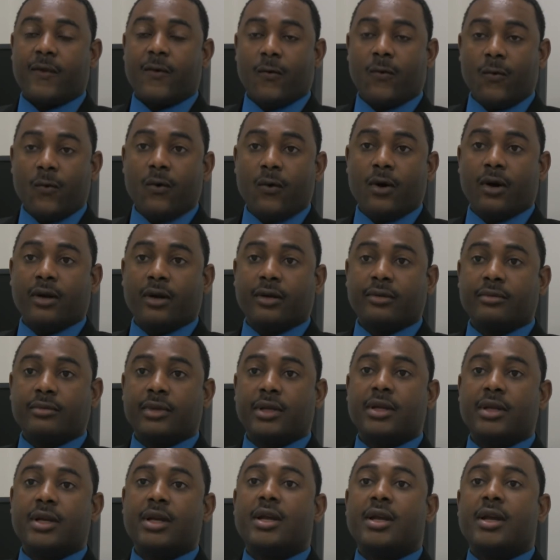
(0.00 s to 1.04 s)
or
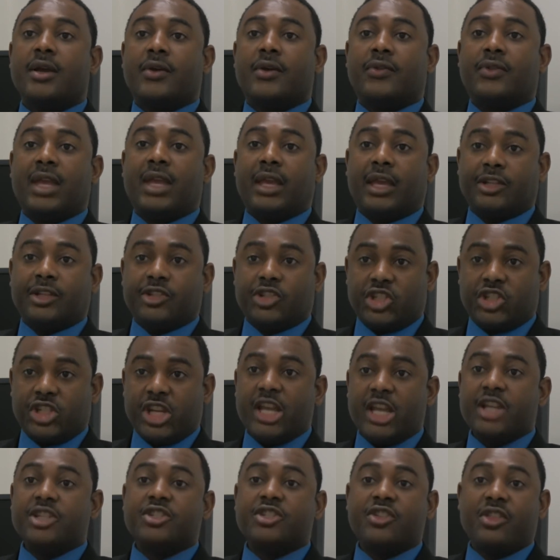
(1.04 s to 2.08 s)
they can
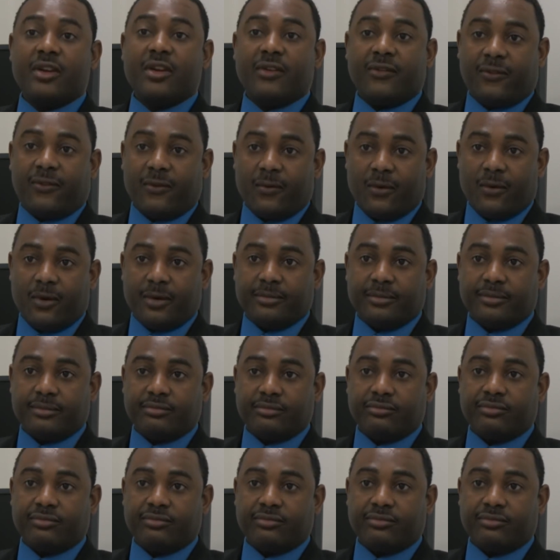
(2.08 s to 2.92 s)
change their form,